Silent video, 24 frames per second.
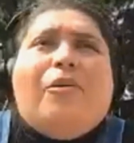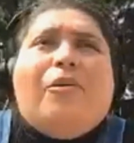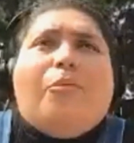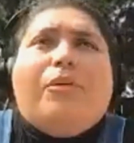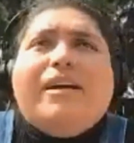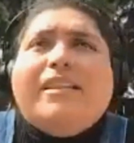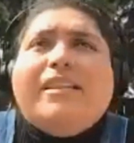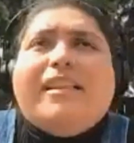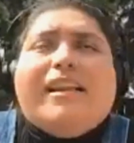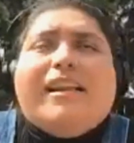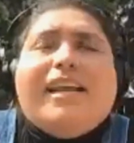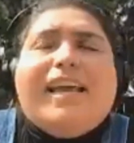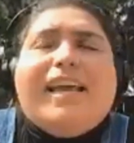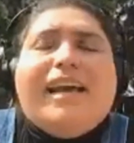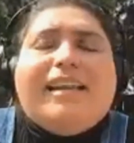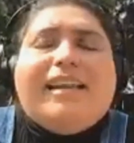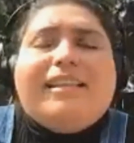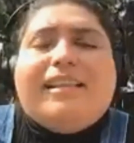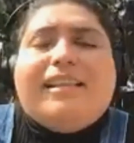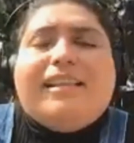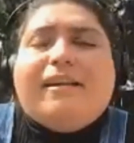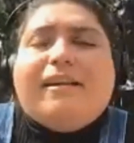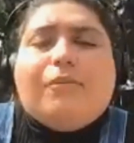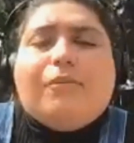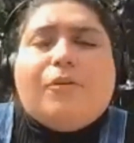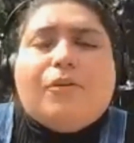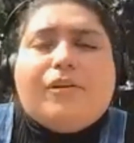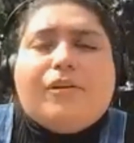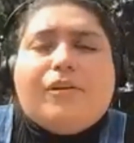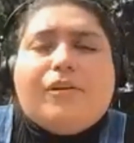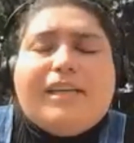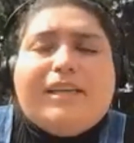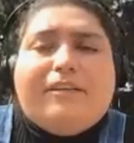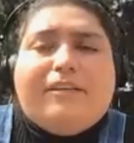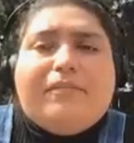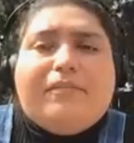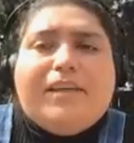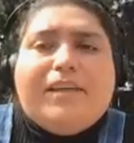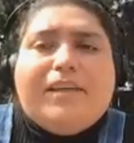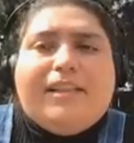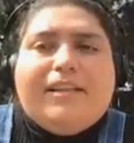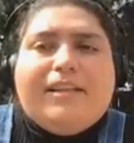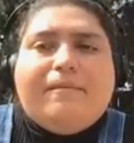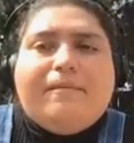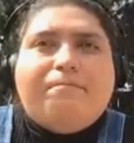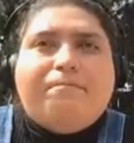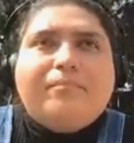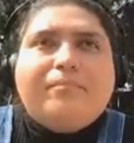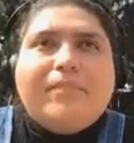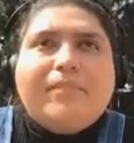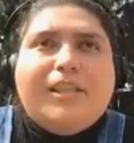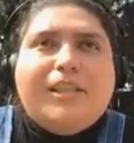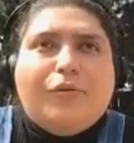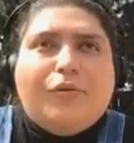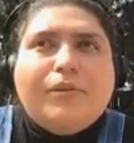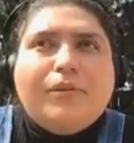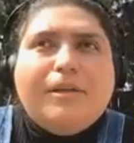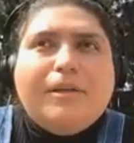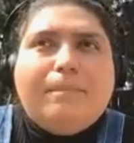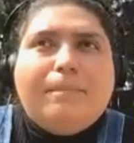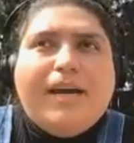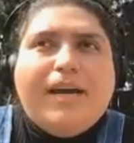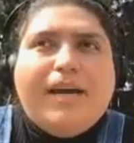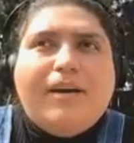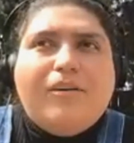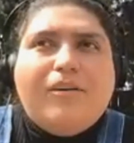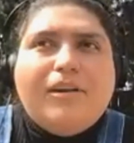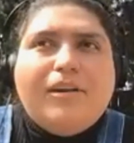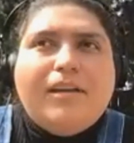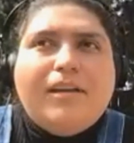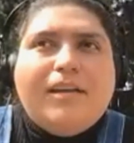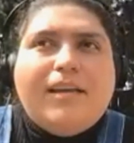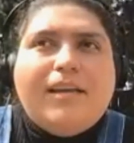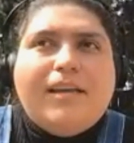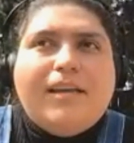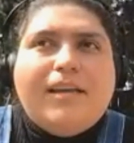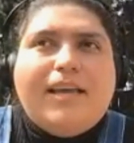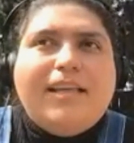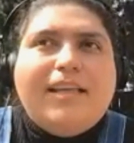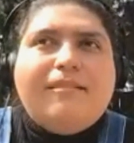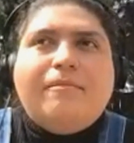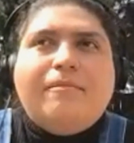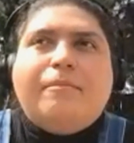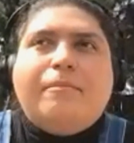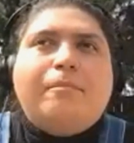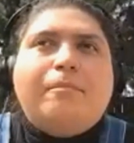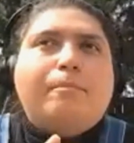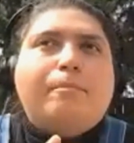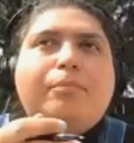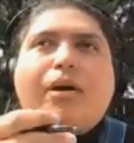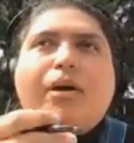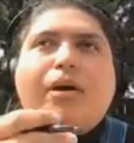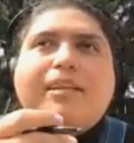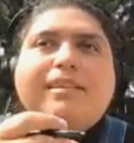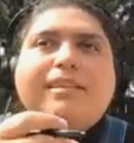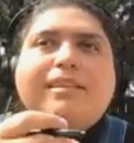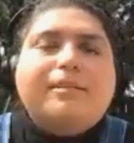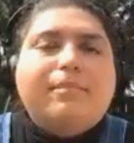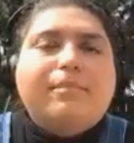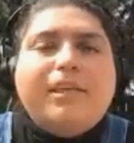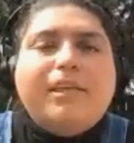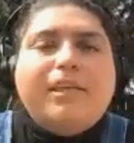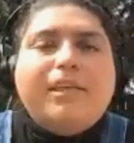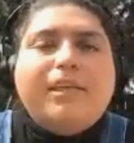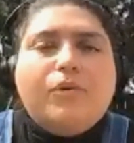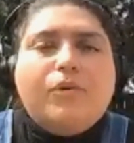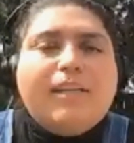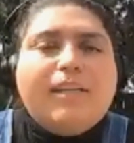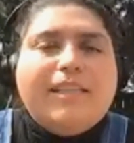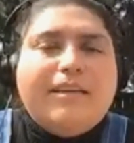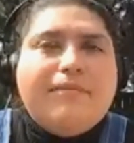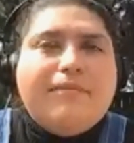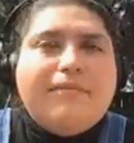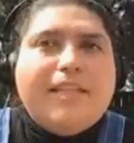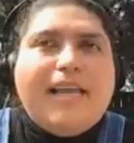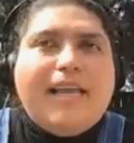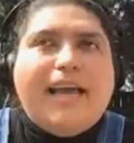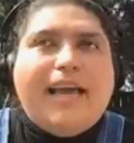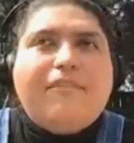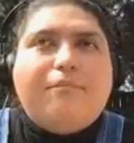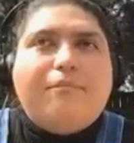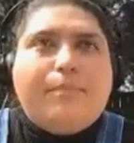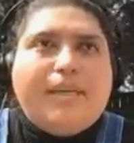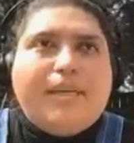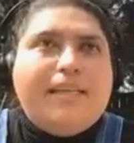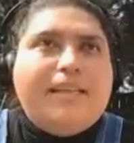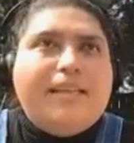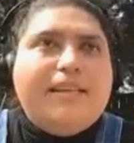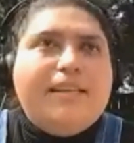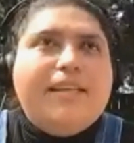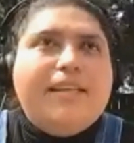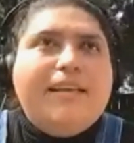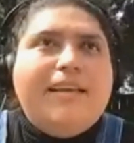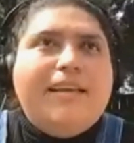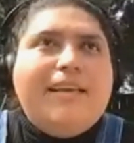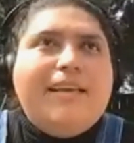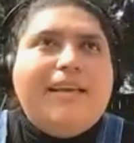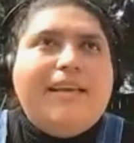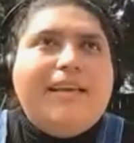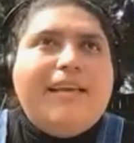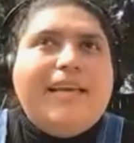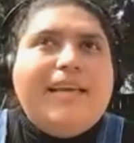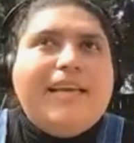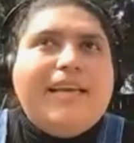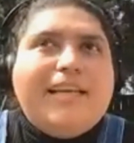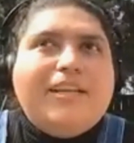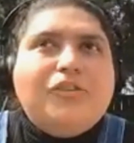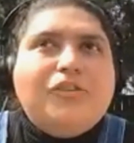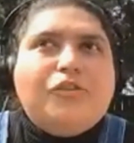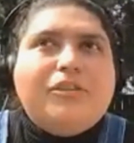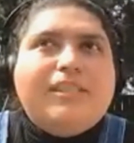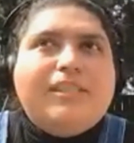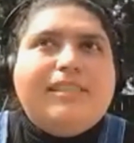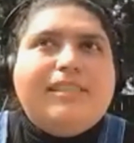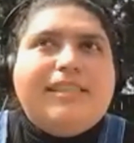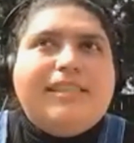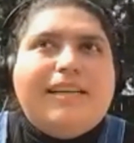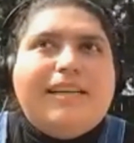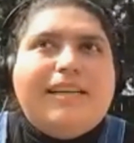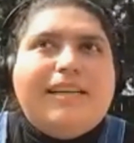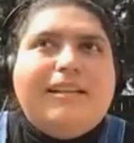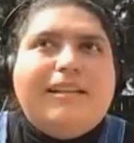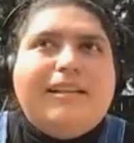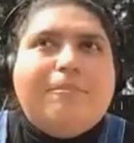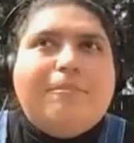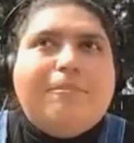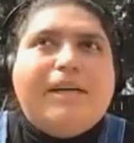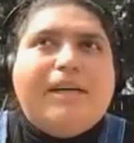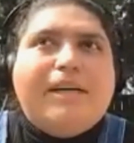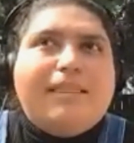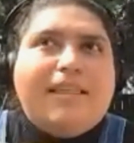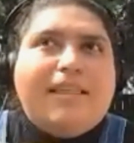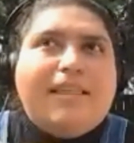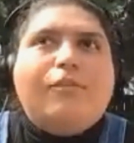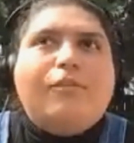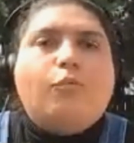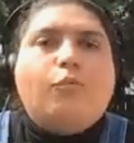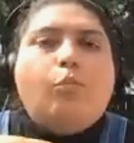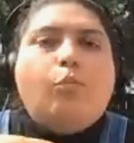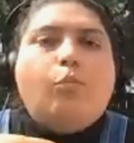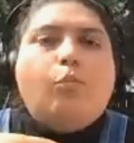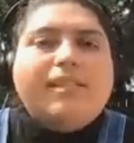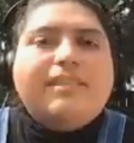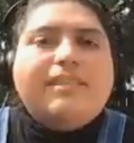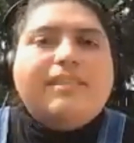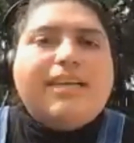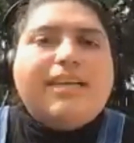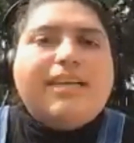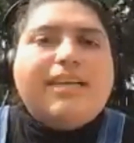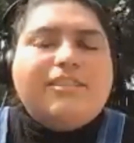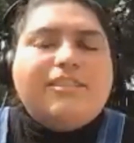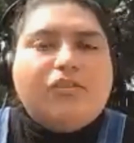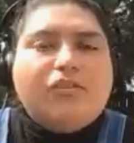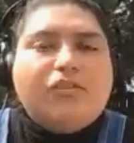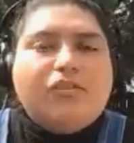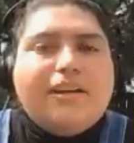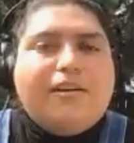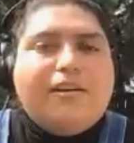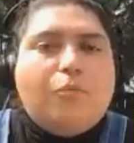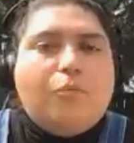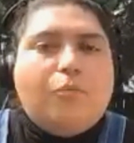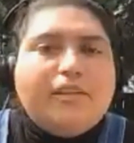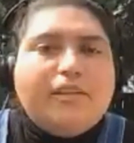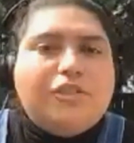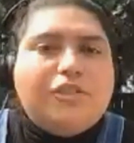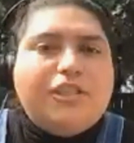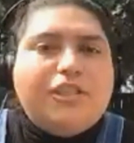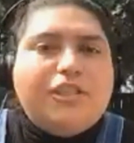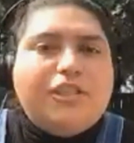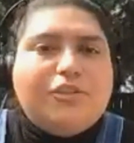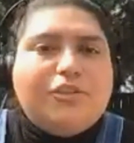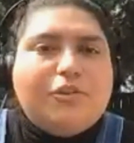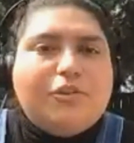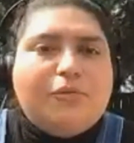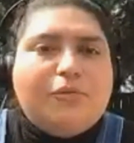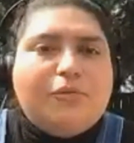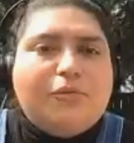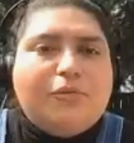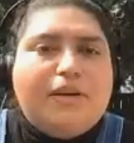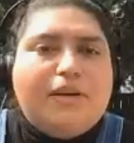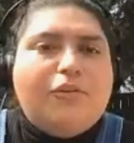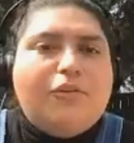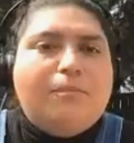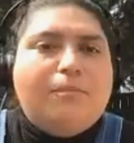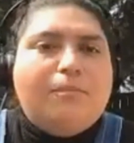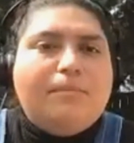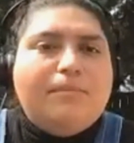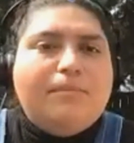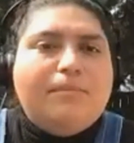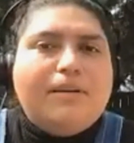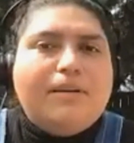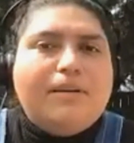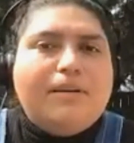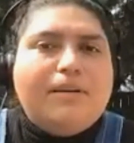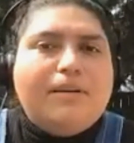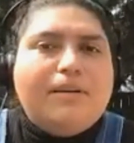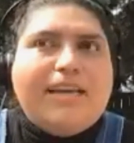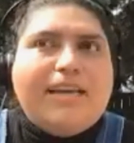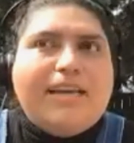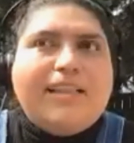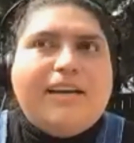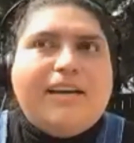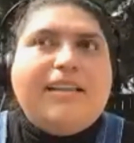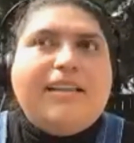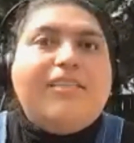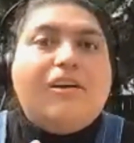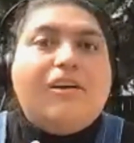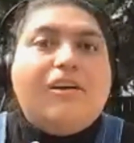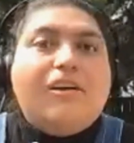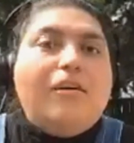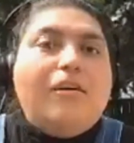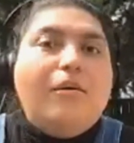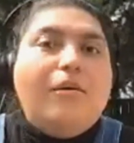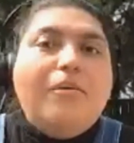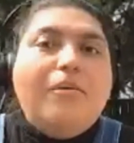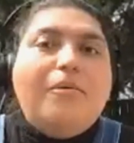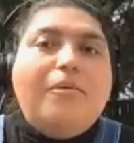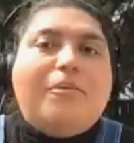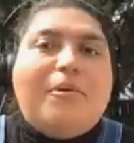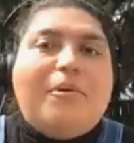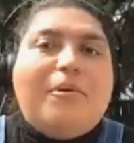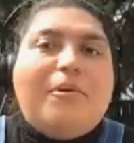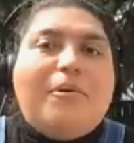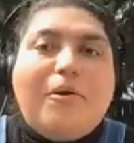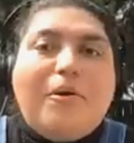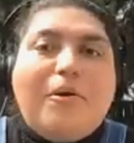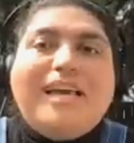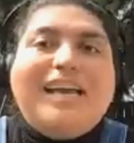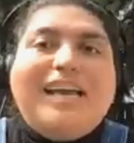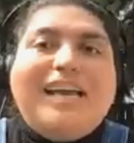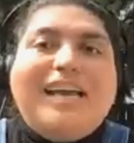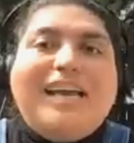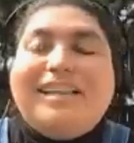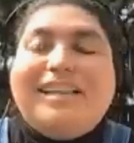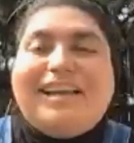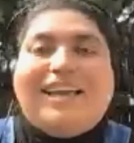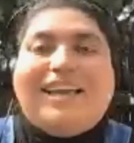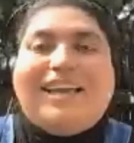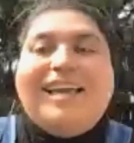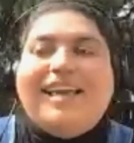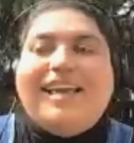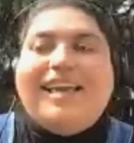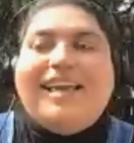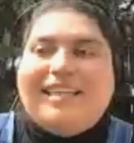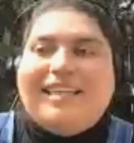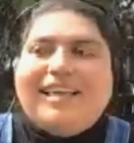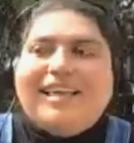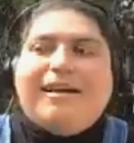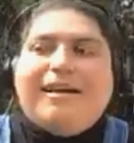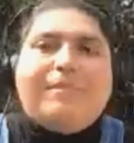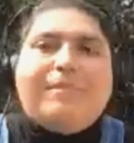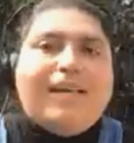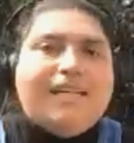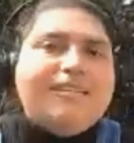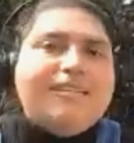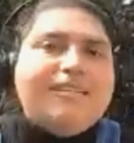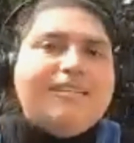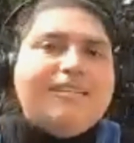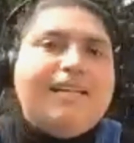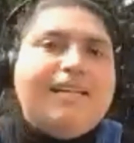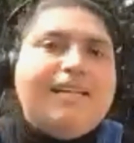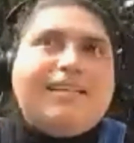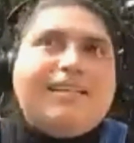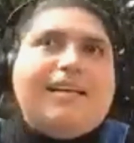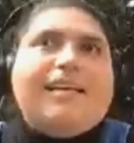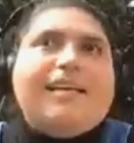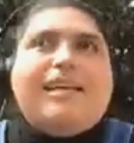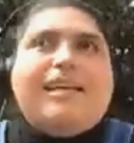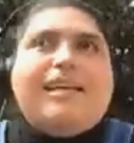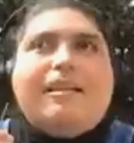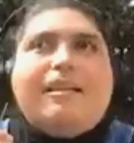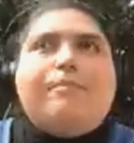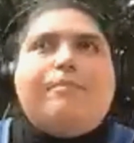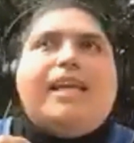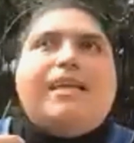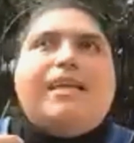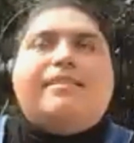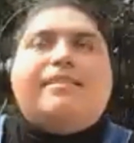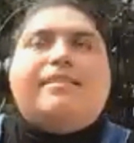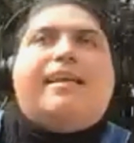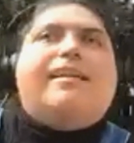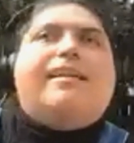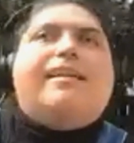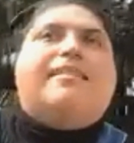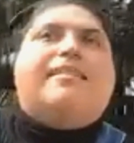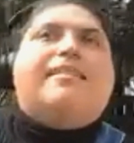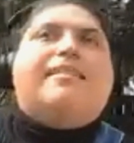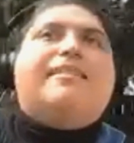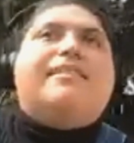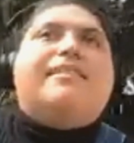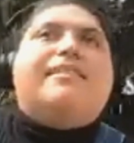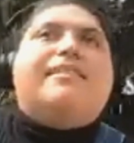I had never even known about, and possibly wouldn't even have been interested in. But then once I started watching your film, like I thought, oh, okay, like that makes sense. Like it makes sense